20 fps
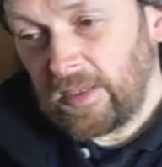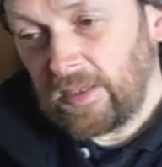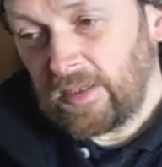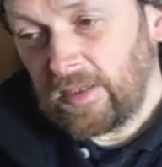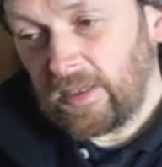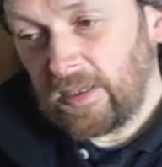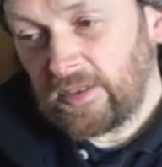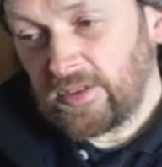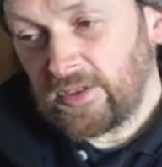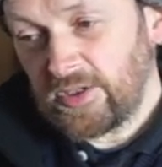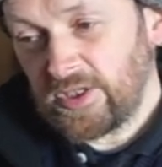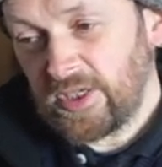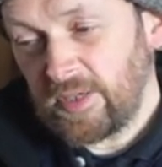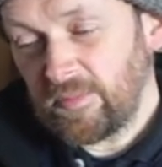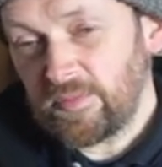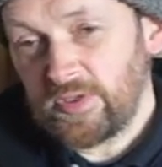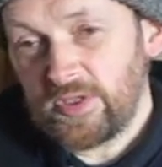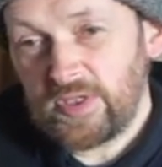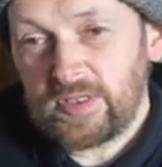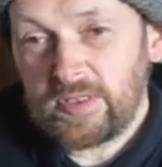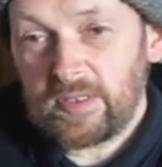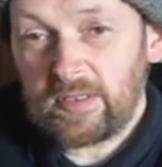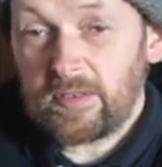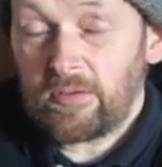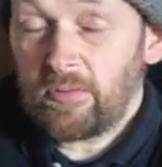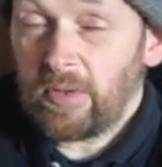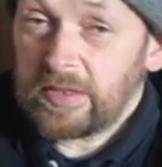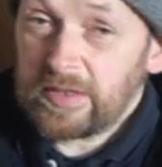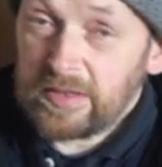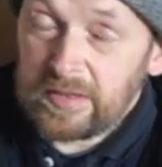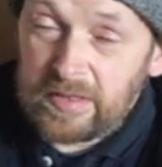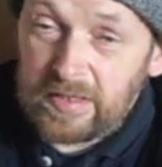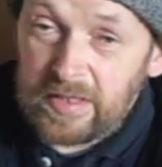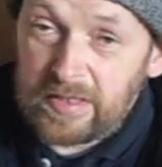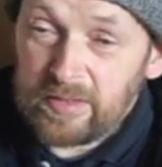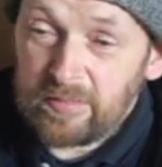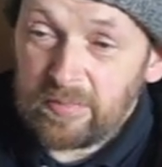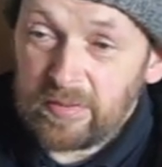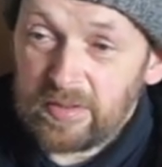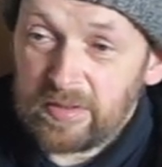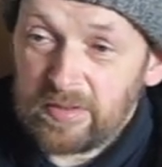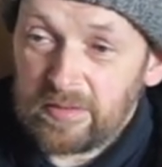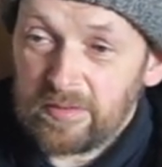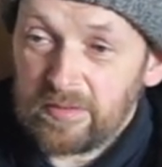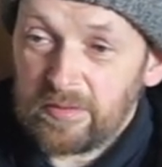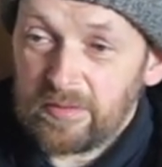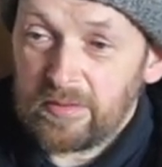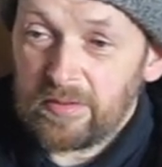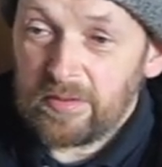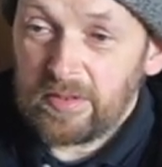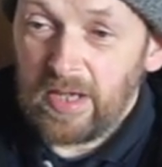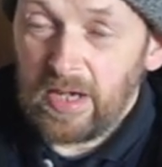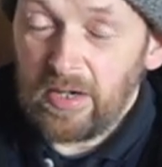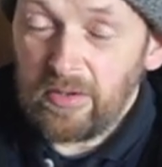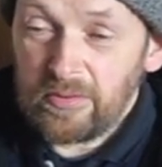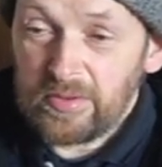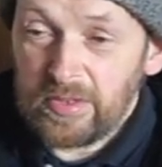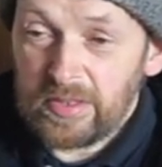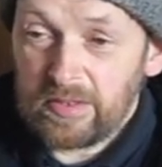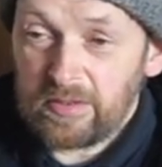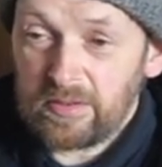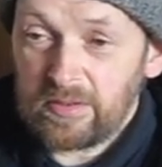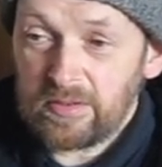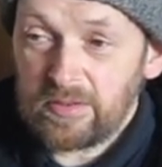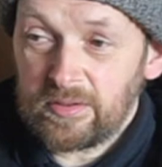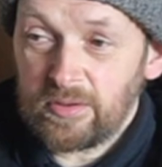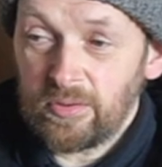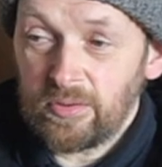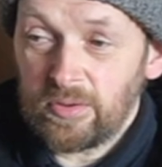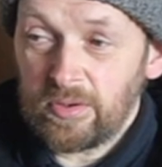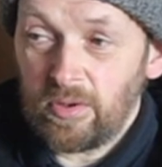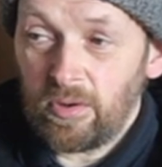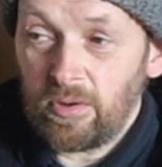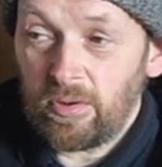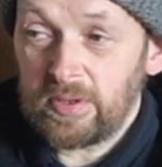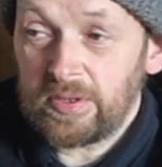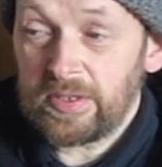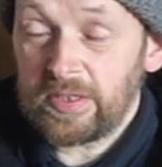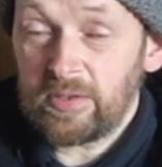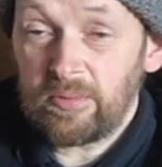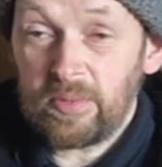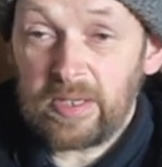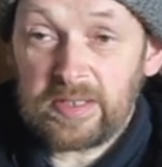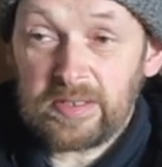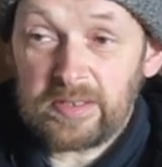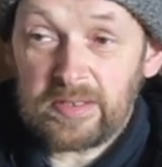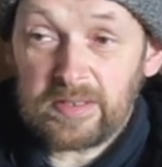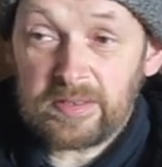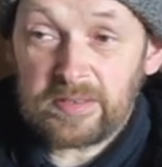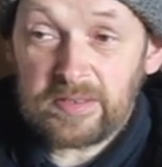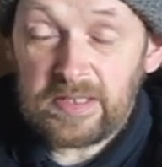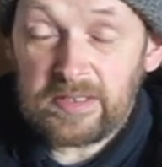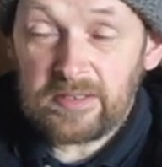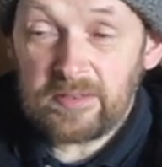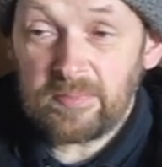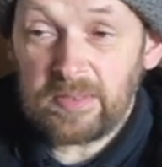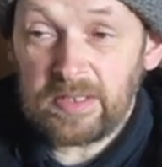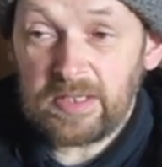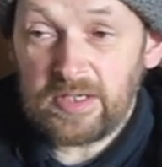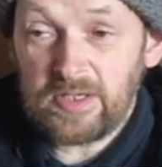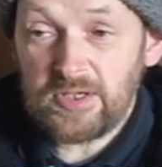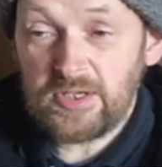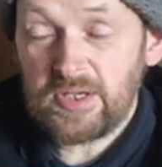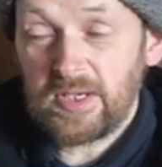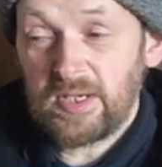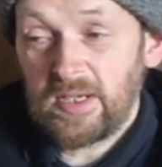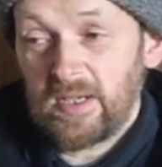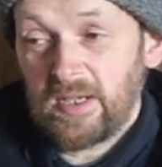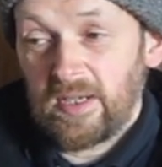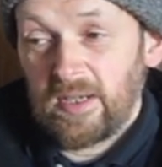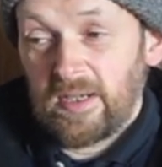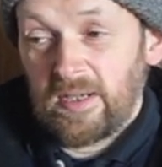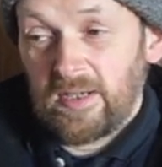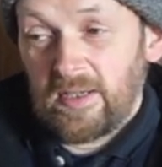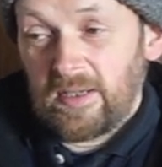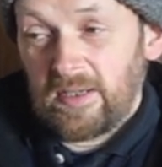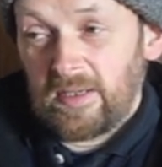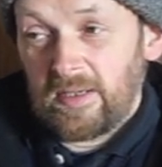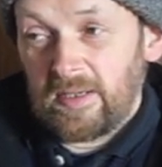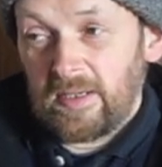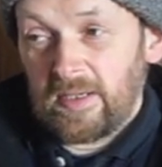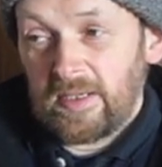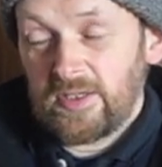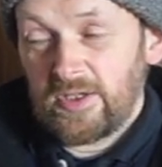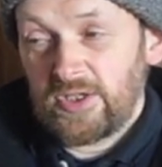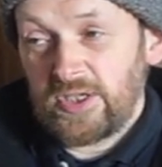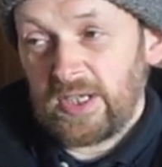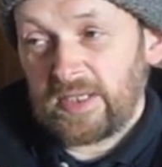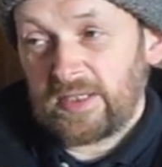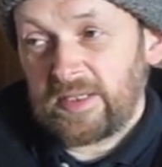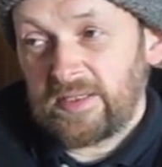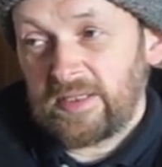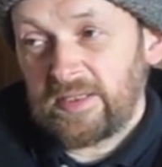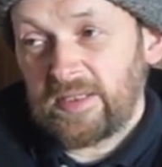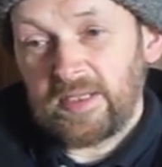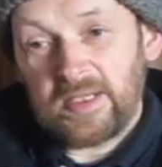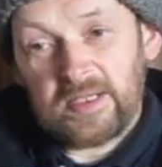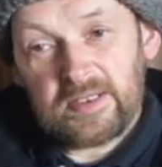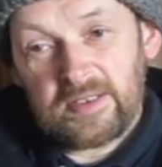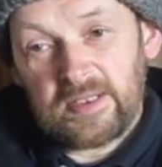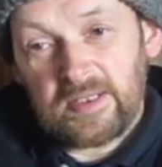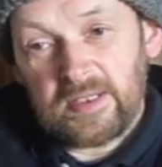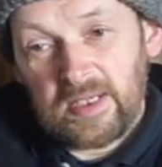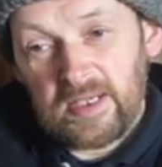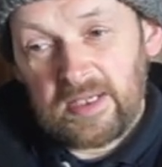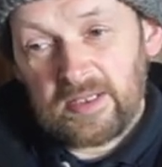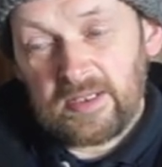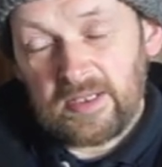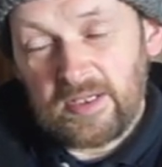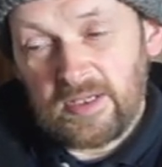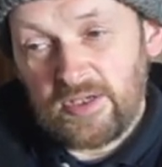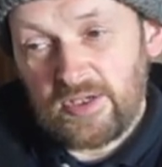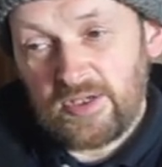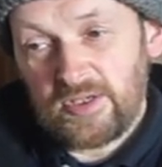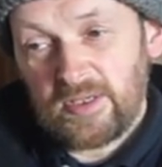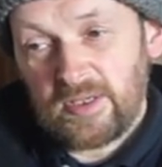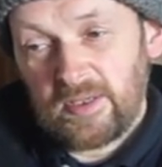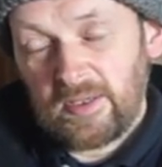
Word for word: it seems quite incredible now that it took hold in a way that it did because in Shetland in the 1980s